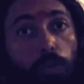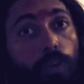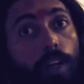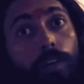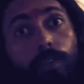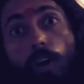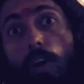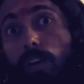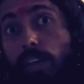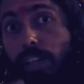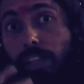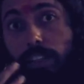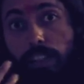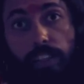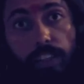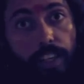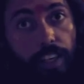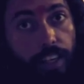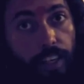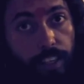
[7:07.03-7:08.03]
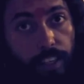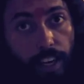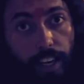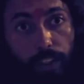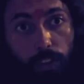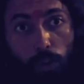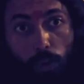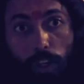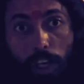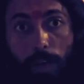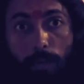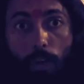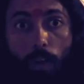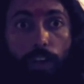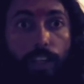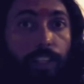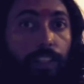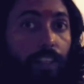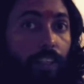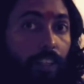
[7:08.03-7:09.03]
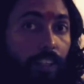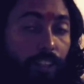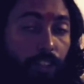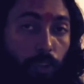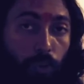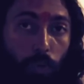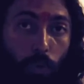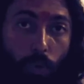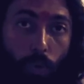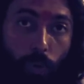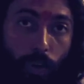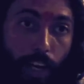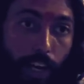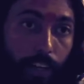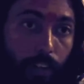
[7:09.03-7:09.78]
you have already read and you have already understood,